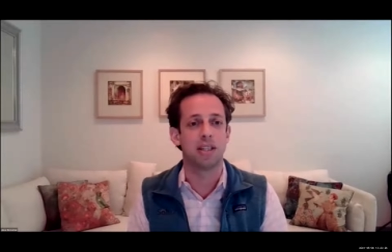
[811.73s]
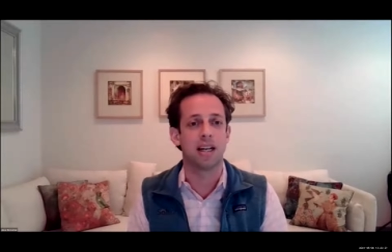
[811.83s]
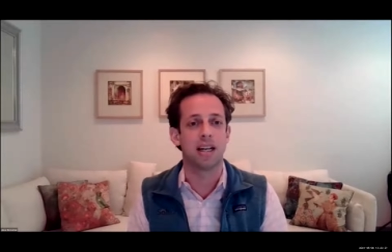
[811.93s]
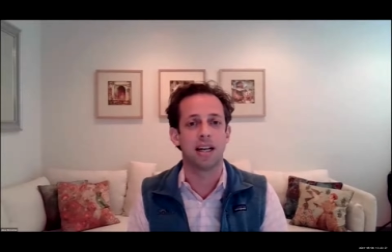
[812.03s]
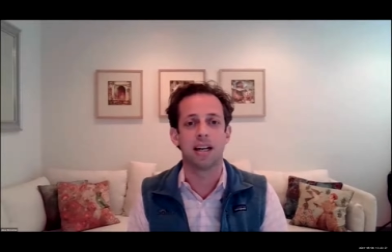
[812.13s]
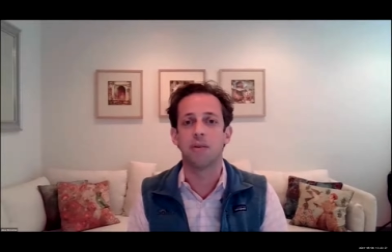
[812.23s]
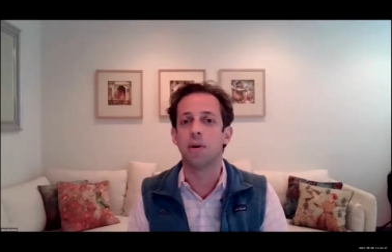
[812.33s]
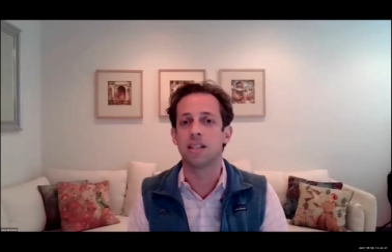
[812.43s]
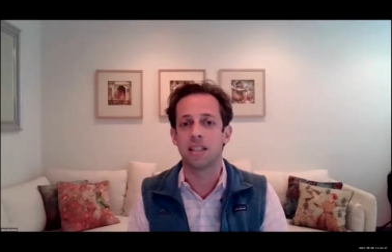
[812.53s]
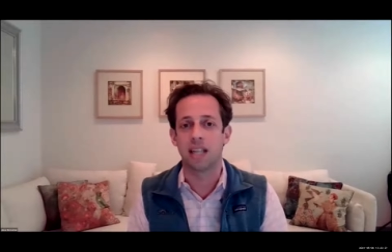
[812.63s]

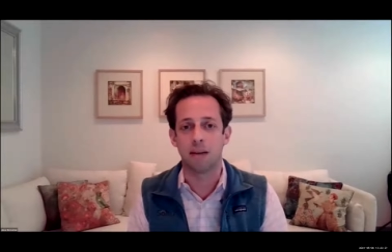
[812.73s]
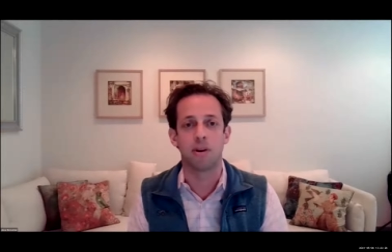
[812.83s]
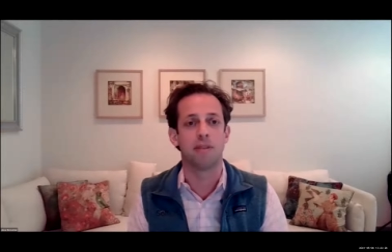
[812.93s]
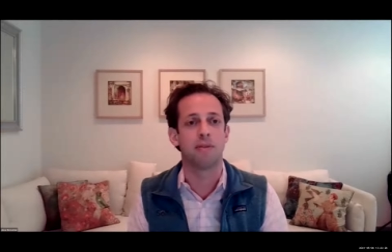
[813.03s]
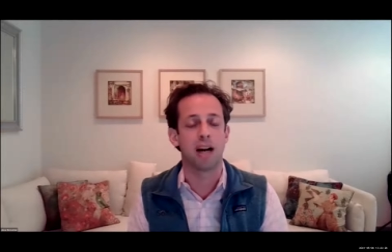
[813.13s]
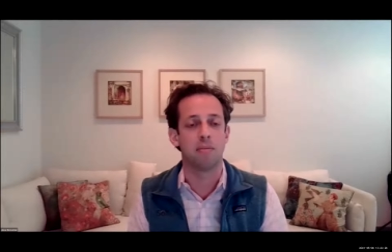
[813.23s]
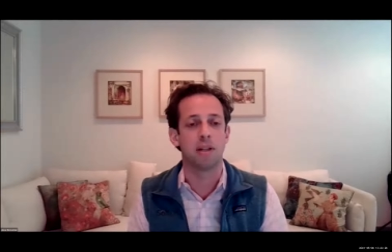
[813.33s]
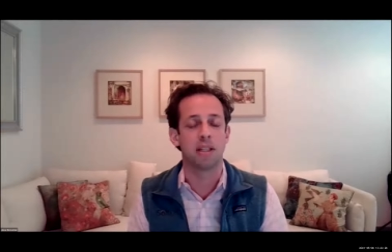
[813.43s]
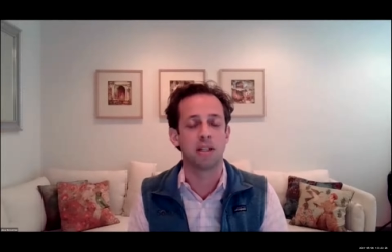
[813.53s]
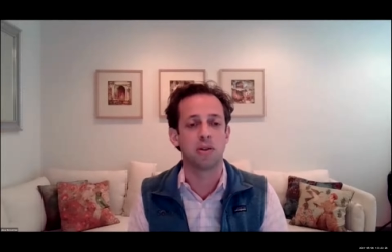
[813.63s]
What is the labor
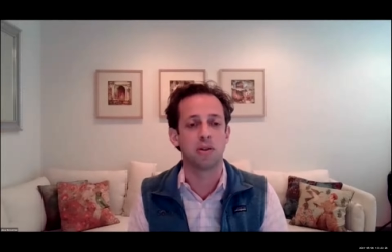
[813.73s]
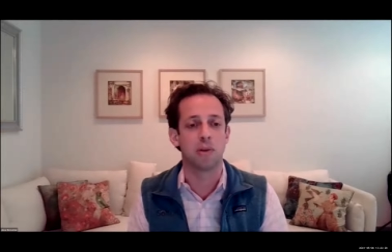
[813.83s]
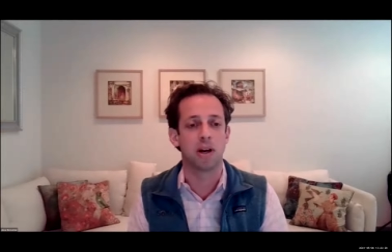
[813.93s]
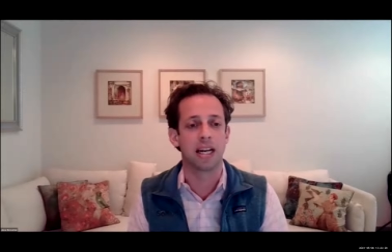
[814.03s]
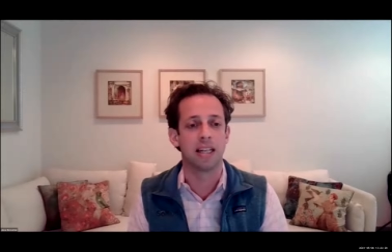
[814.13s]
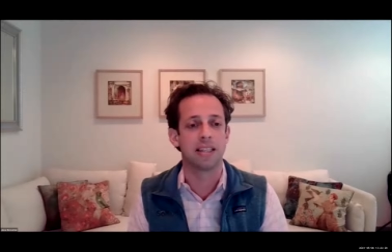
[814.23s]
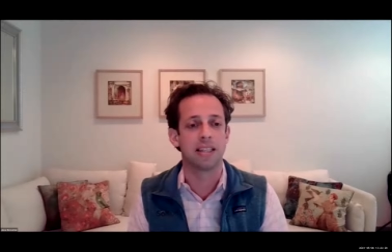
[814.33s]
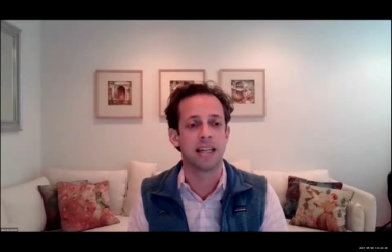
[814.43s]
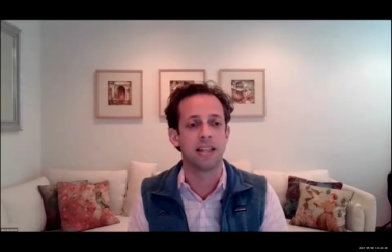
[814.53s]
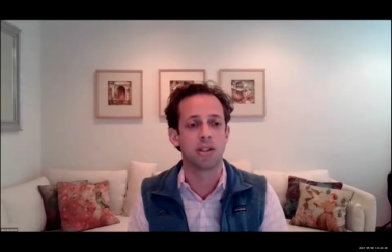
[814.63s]
environment in those
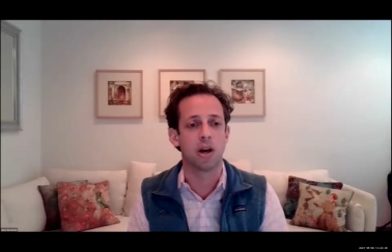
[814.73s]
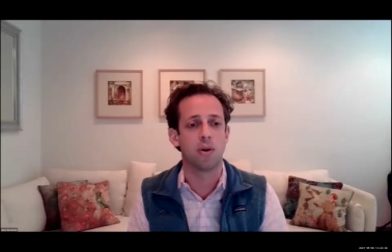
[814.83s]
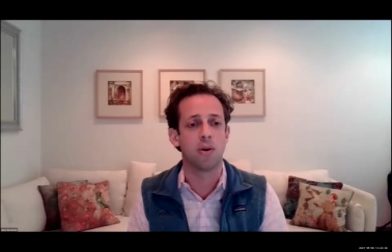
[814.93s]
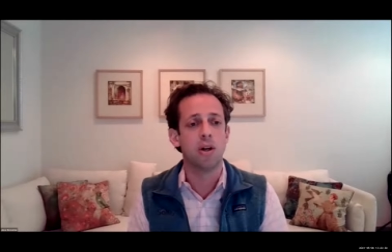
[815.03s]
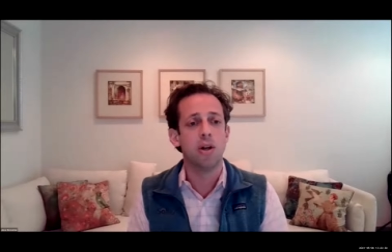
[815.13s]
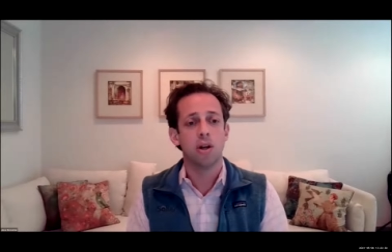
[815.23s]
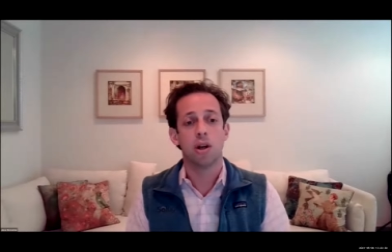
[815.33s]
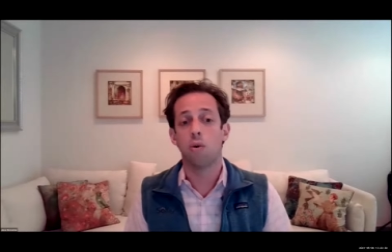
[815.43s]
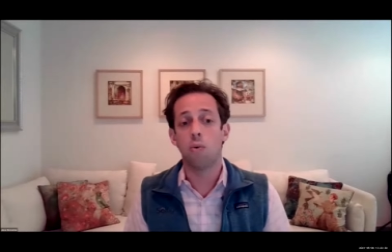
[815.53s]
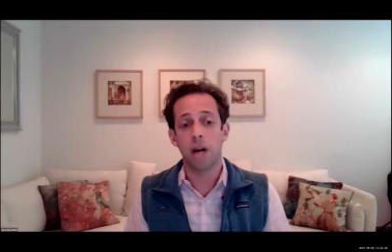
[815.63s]
markets? And so,
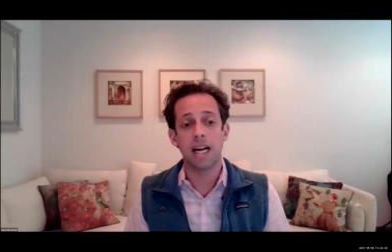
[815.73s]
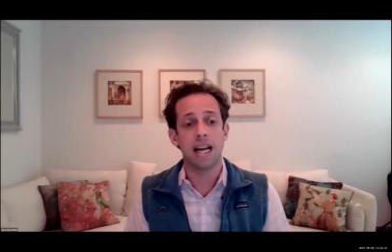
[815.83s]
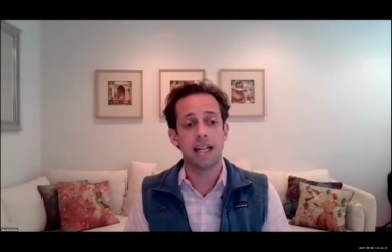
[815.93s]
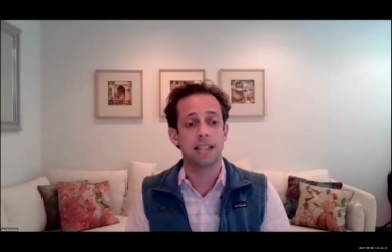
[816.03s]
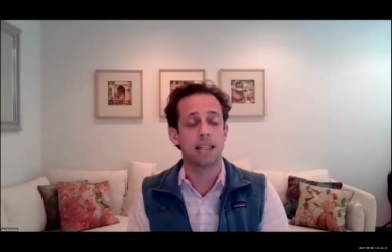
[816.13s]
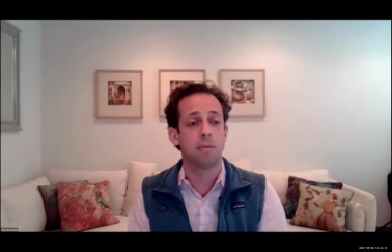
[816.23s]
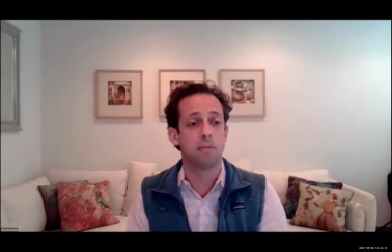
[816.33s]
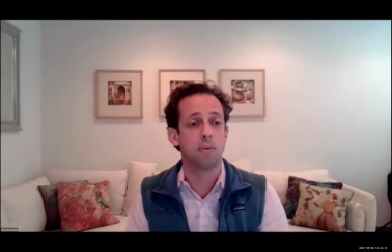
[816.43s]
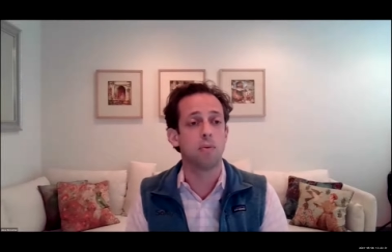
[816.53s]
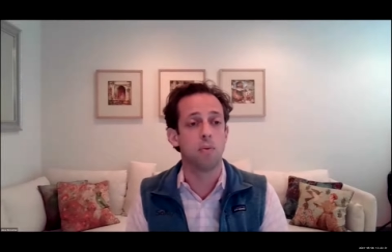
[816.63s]
what it ends
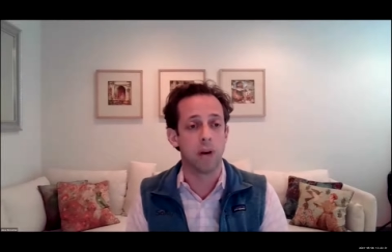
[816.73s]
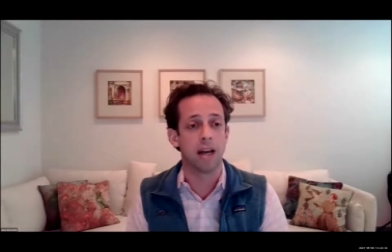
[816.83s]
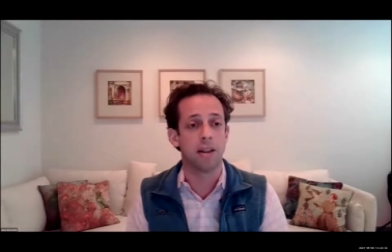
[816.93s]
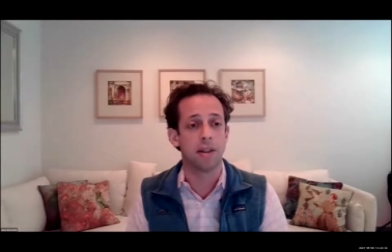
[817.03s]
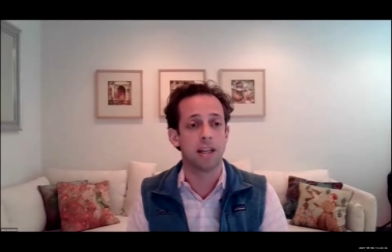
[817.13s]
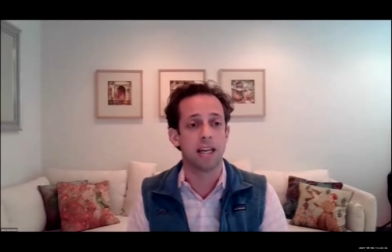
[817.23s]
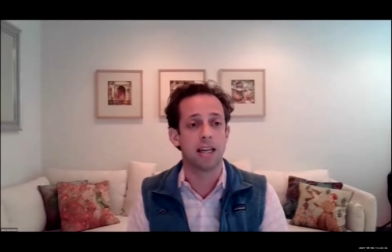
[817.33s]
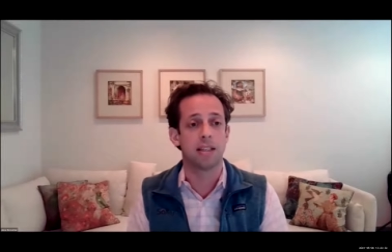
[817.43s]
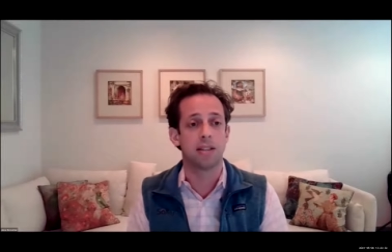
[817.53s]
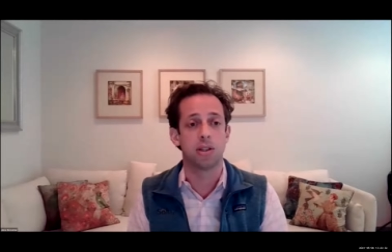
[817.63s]
up with
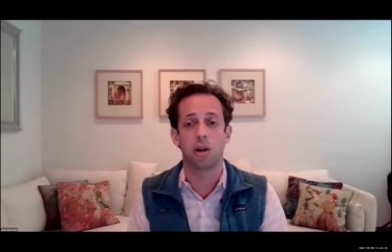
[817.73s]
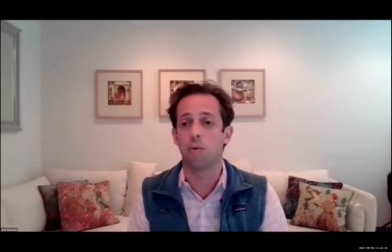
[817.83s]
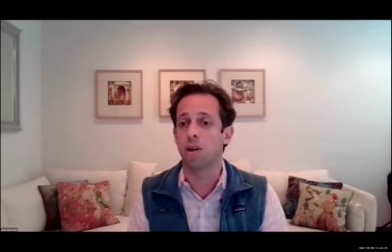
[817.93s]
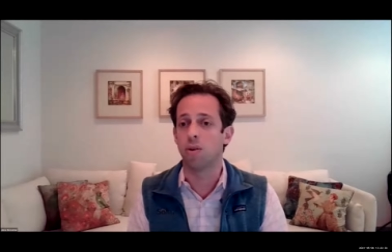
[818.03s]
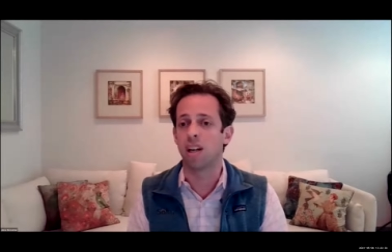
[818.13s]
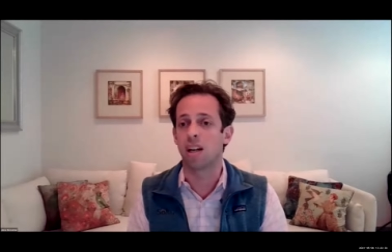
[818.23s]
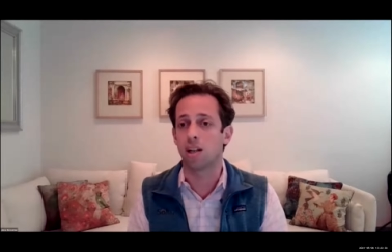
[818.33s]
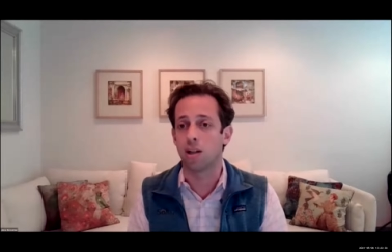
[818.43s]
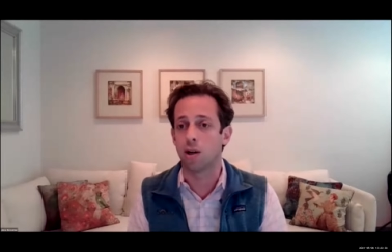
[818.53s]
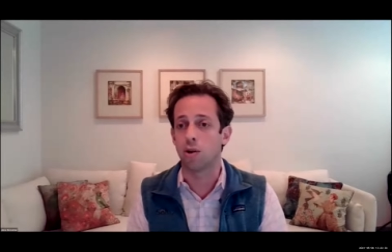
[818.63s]
is, we're doing a
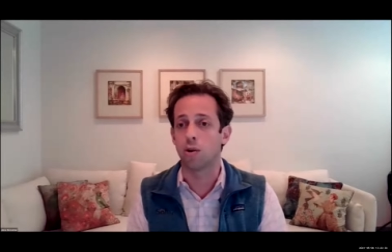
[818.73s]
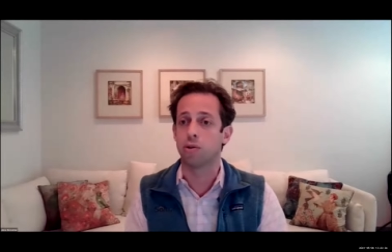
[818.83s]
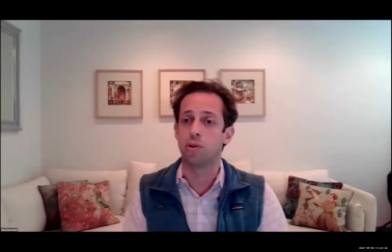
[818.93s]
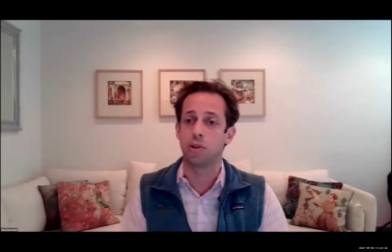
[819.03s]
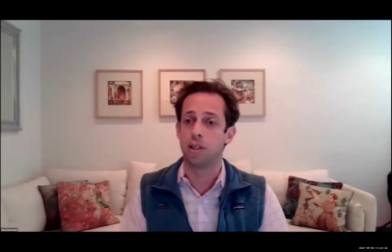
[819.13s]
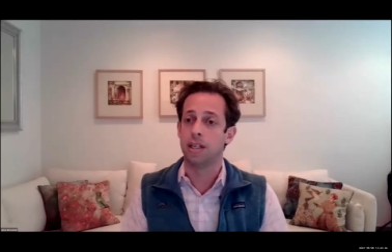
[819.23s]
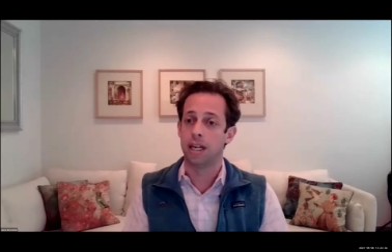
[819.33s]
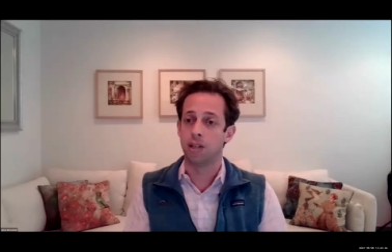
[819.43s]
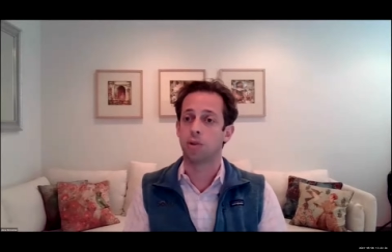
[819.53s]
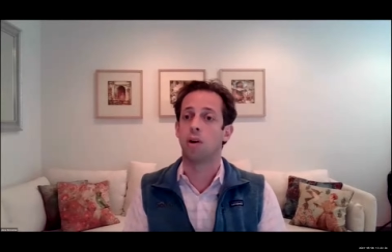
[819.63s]
close
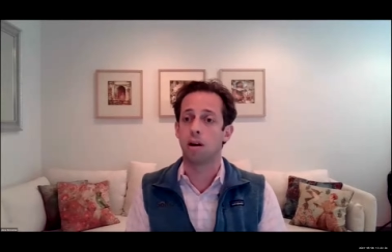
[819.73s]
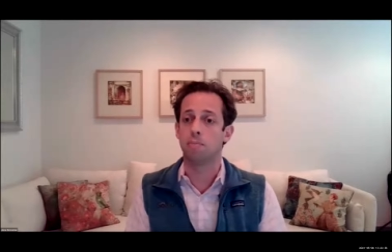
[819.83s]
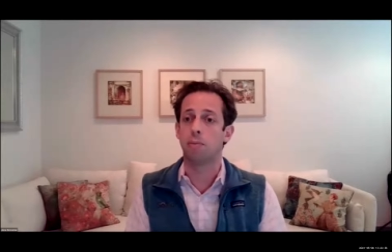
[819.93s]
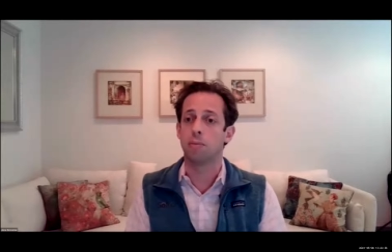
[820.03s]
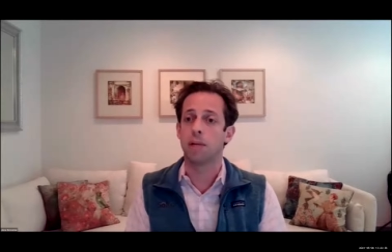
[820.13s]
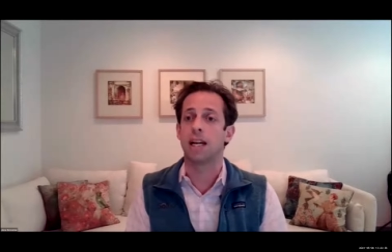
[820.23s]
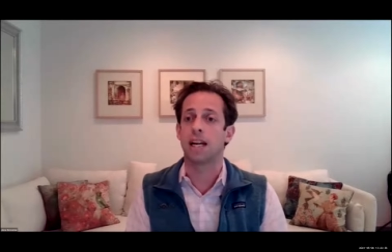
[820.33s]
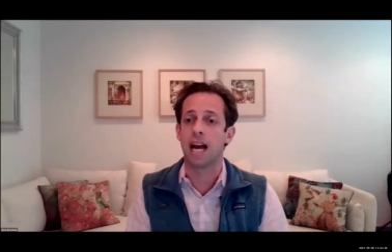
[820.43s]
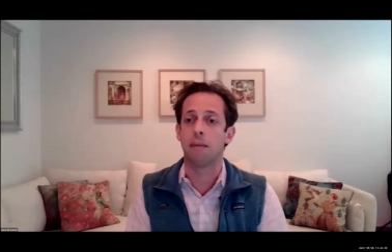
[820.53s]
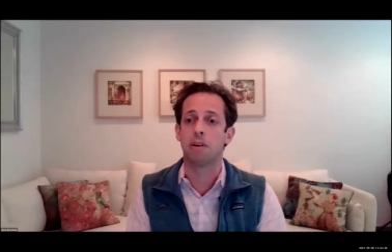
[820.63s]
into our
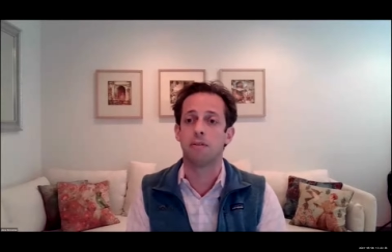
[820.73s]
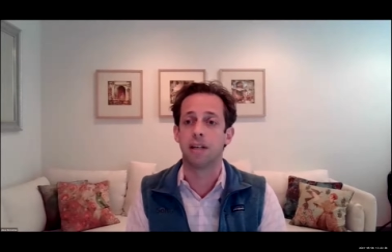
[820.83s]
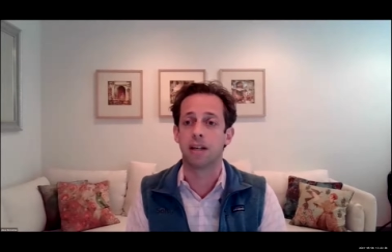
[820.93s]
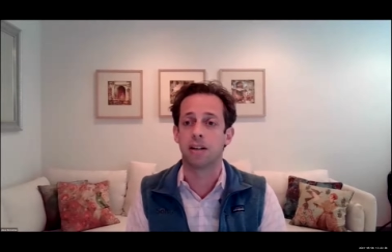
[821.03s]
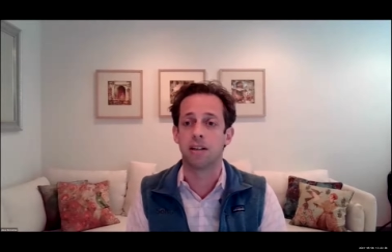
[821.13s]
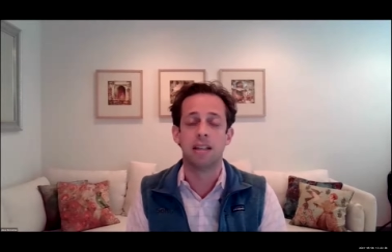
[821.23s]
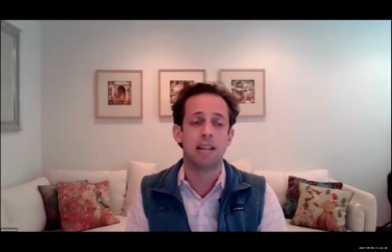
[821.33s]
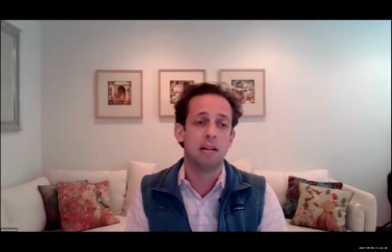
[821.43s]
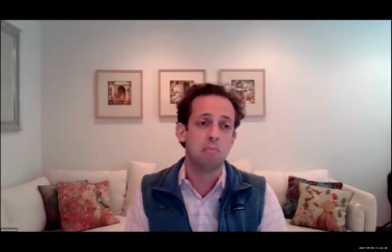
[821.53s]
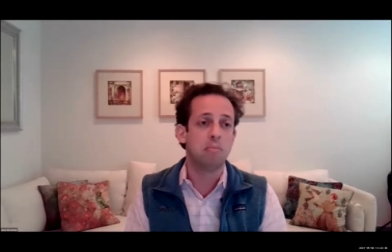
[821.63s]
permanent capital vehicle,